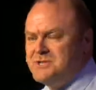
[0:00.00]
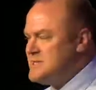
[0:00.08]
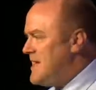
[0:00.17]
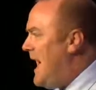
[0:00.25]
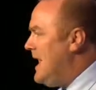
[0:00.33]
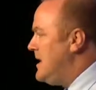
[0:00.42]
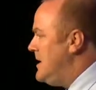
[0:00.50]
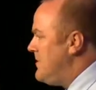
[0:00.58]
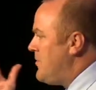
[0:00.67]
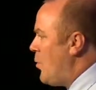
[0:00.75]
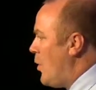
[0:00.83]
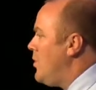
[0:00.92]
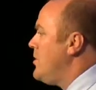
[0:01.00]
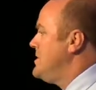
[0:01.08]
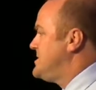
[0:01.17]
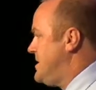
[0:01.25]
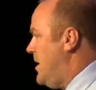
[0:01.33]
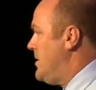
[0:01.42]
is silent and the world
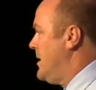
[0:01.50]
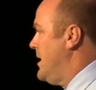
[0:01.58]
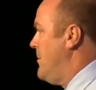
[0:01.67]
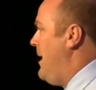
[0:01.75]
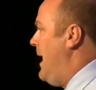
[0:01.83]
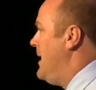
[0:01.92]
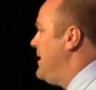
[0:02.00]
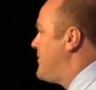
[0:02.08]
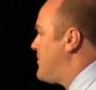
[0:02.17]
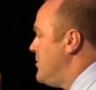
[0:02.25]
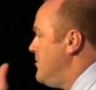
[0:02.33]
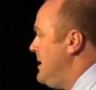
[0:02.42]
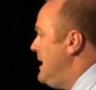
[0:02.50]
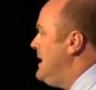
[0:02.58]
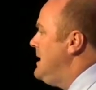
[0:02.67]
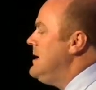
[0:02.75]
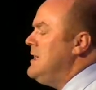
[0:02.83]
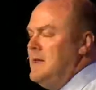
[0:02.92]
is talking about it through
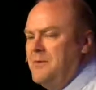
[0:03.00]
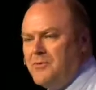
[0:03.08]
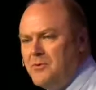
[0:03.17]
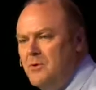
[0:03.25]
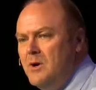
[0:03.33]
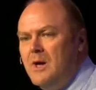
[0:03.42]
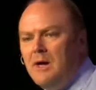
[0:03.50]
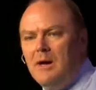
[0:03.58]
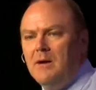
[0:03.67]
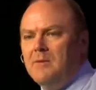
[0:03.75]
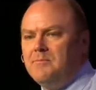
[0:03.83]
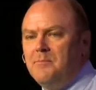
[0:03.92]
media and through uh,